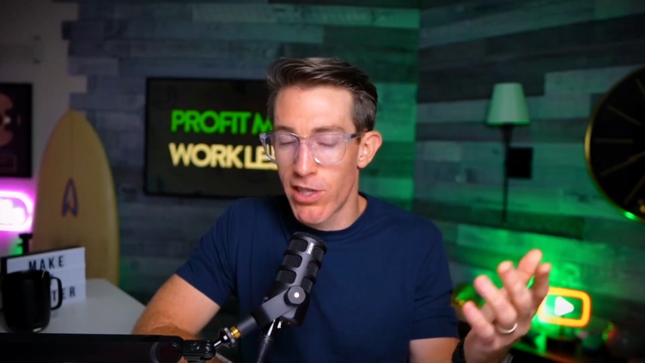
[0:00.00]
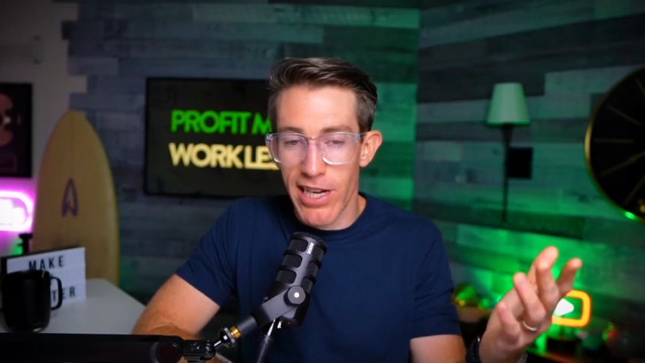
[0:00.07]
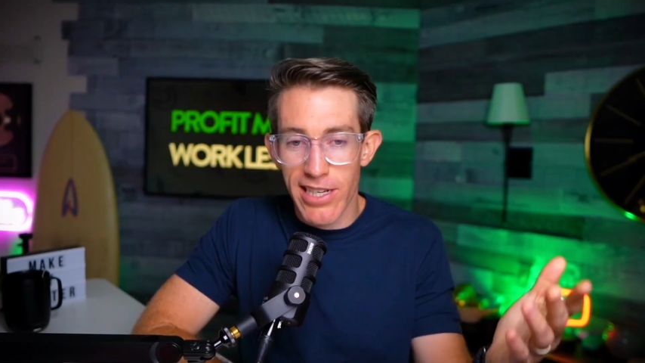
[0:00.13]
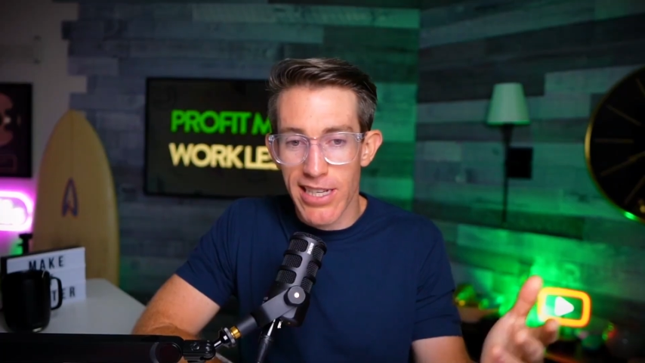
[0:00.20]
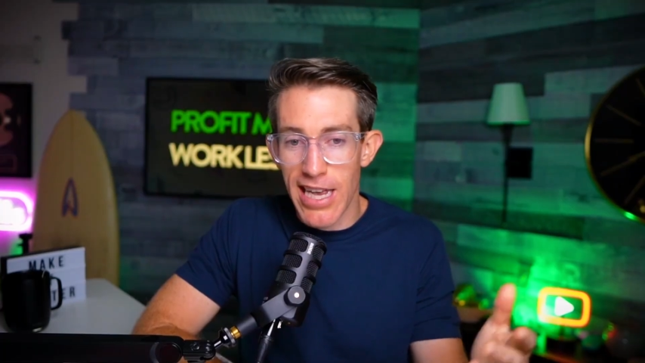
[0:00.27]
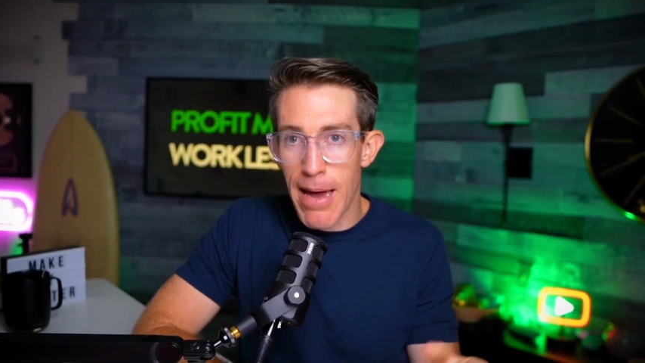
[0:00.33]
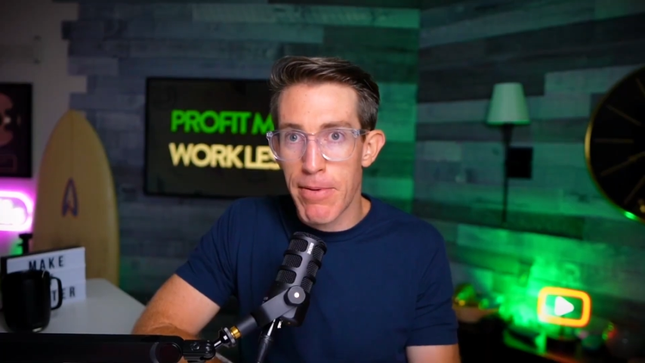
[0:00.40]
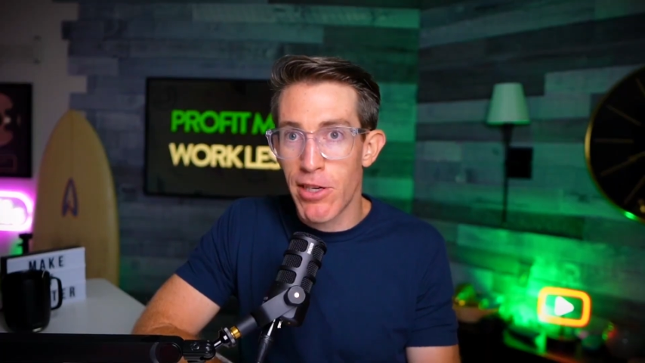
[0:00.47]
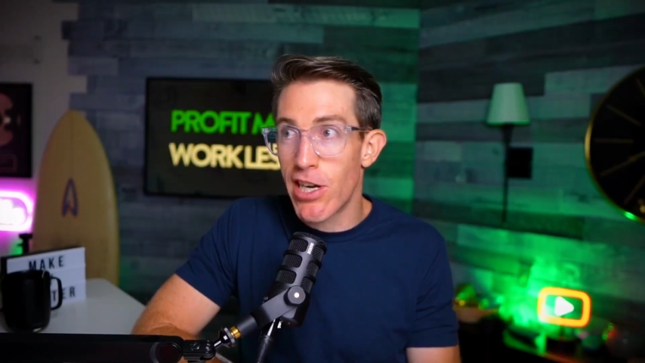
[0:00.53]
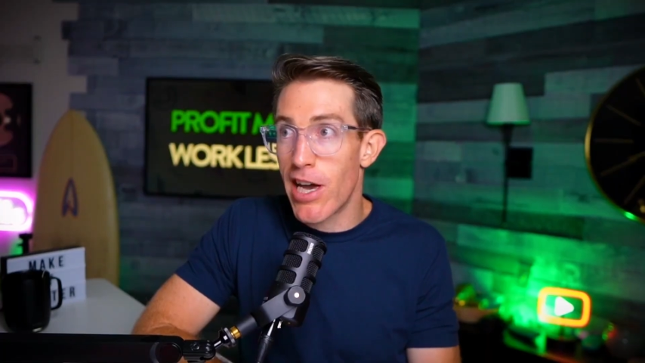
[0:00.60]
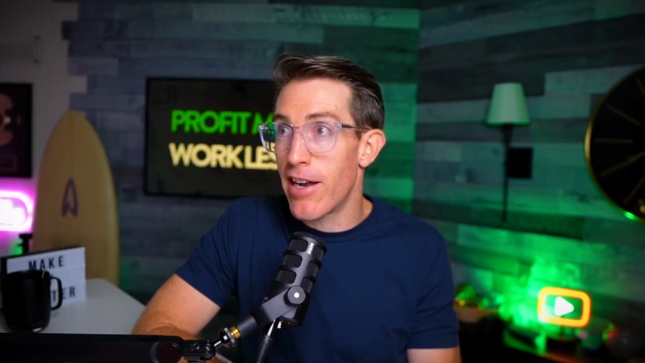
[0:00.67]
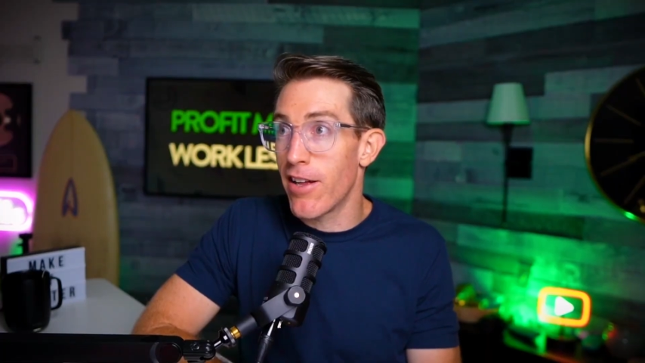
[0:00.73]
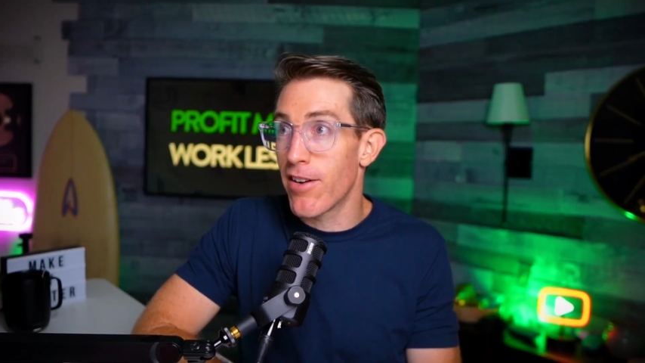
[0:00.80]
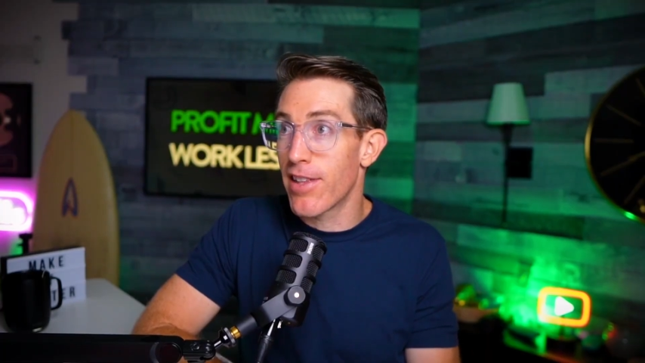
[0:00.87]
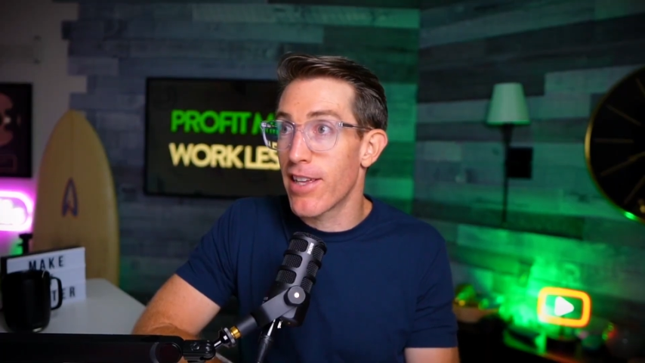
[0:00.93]
like Zappy Chat
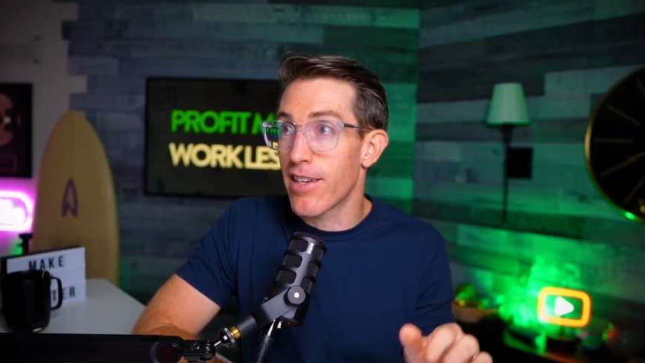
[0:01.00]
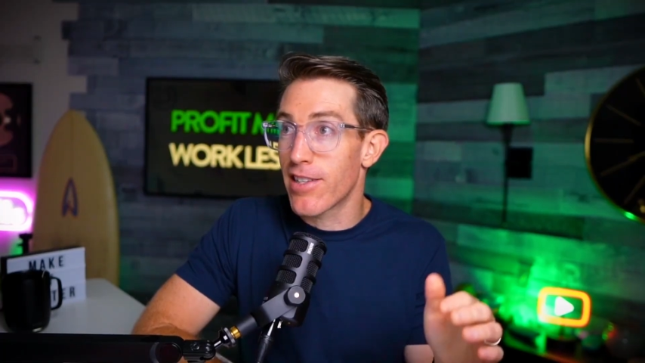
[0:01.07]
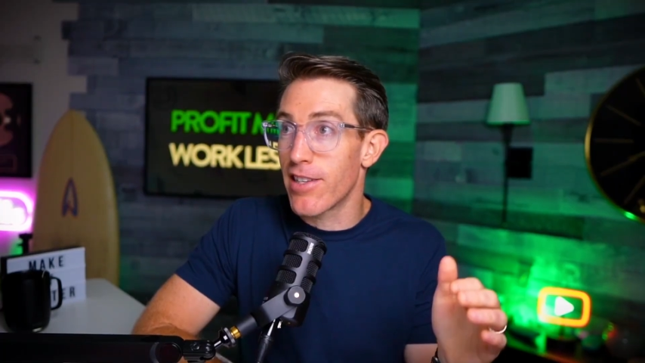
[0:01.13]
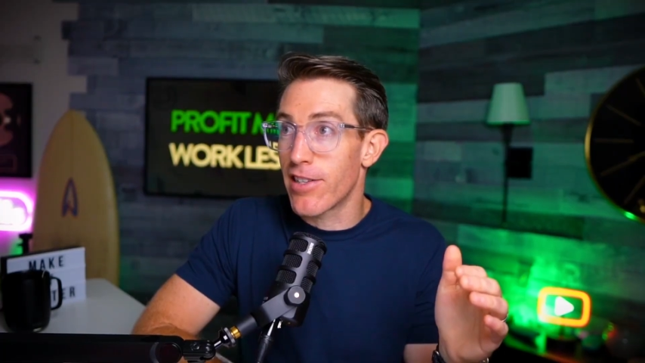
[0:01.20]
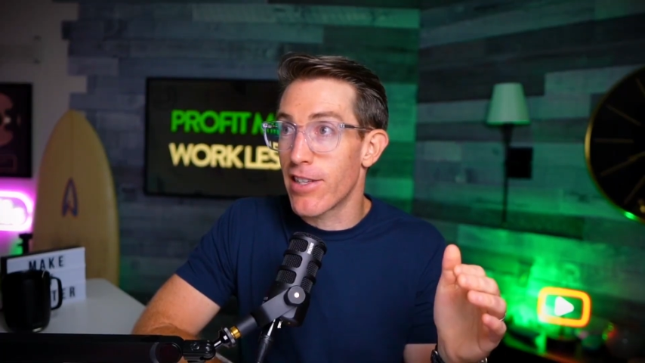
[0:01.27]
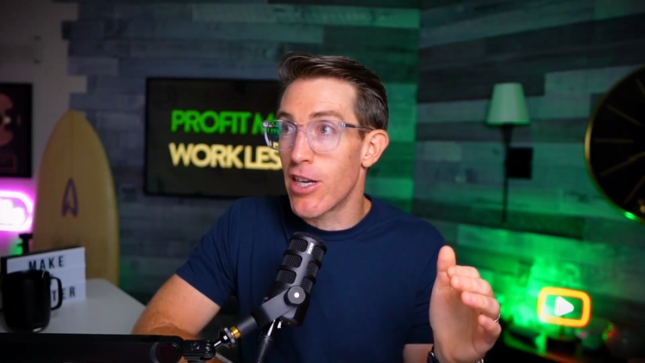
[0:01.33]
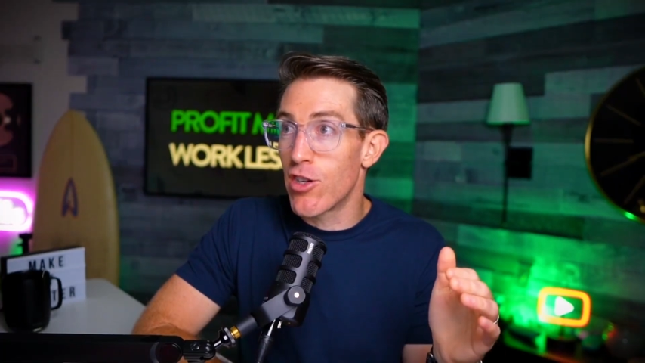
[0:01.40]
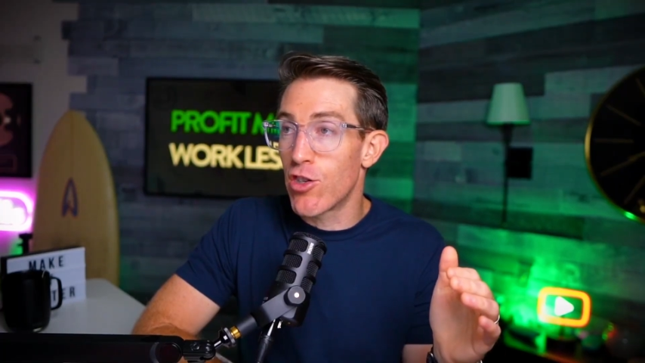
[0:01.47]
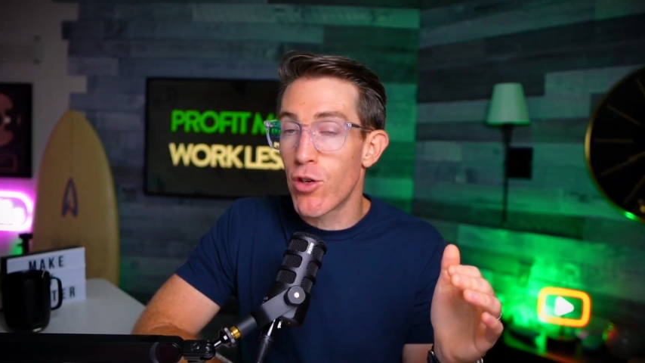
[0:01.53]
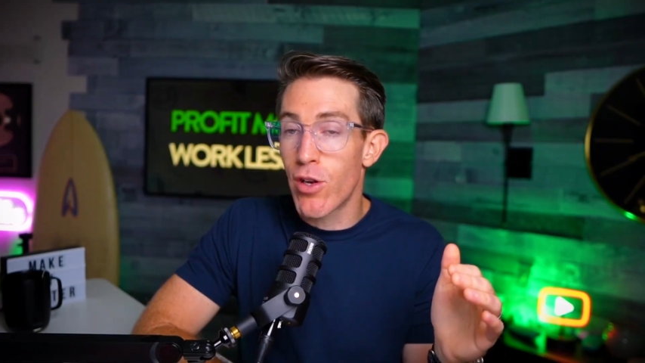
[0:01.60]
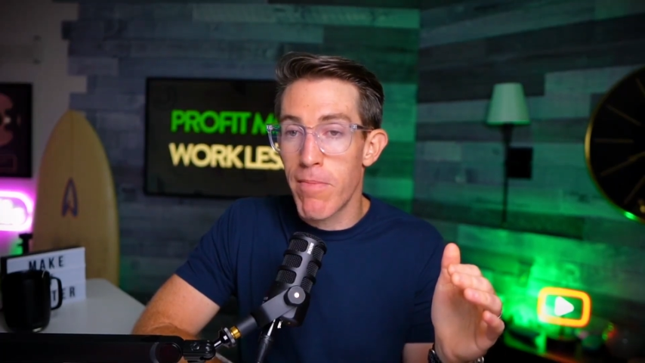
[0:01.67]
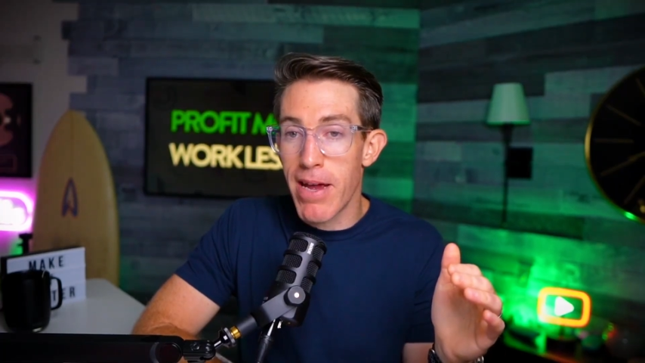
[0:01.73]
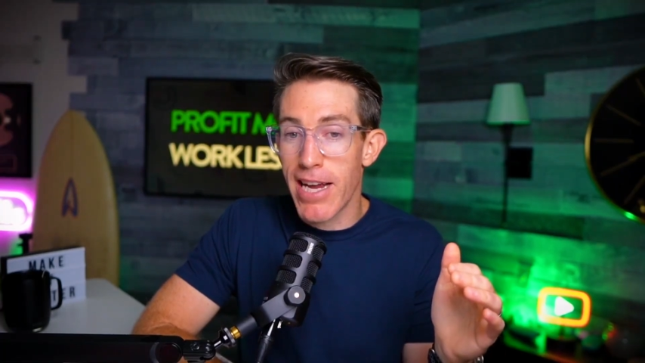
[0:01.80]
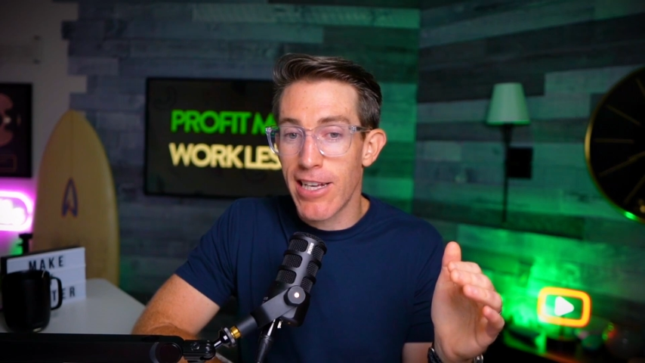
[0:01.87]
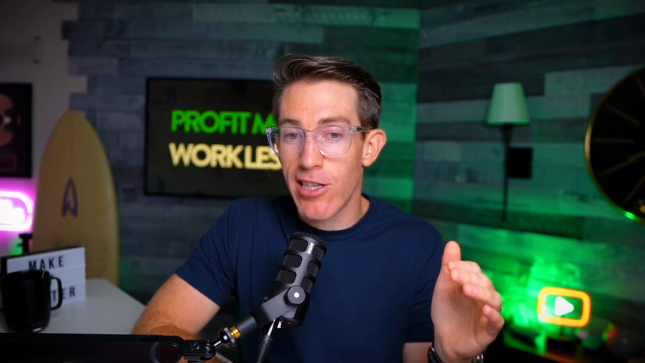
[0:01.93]
and other things, is you can
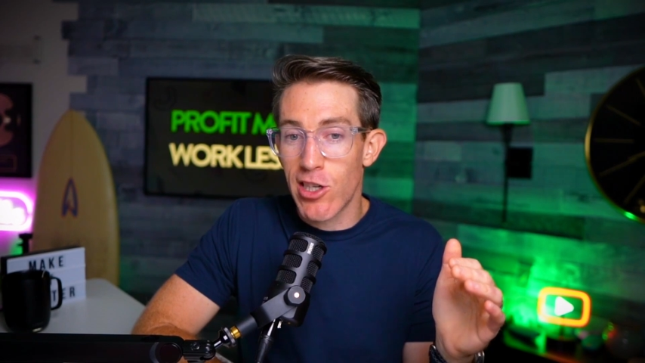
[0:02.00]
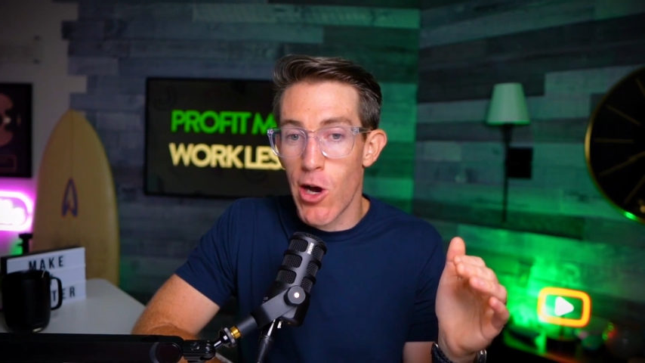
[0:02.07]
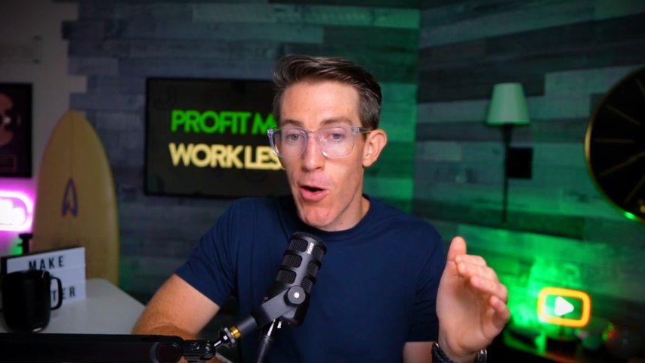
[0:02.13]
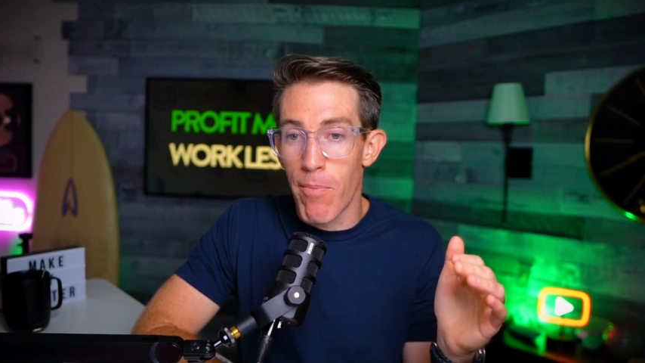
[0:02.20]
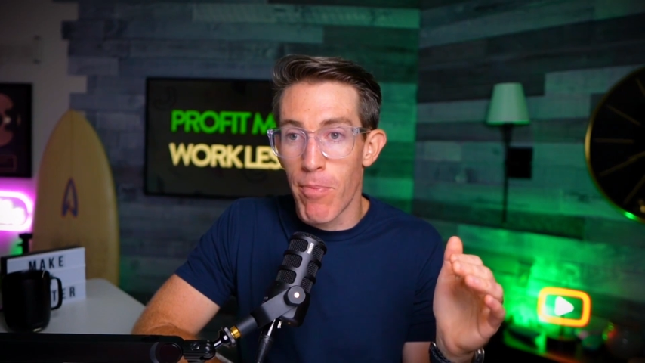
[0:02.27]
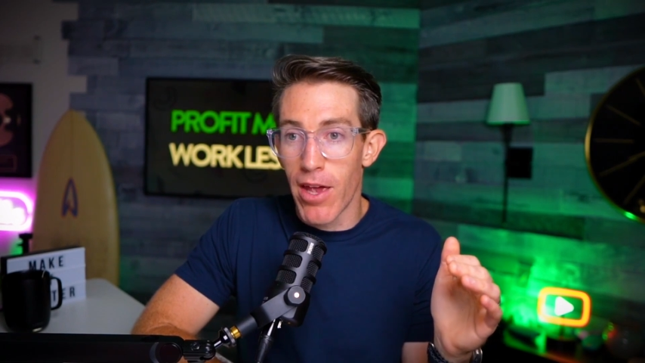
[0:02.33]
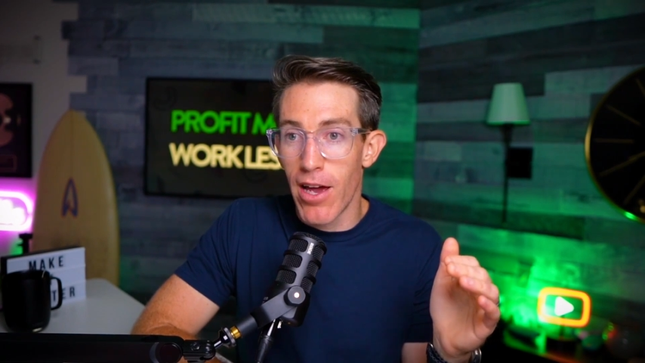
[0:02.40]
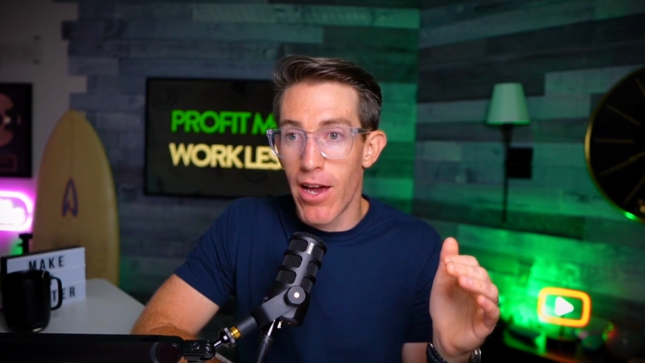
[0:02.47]
make it so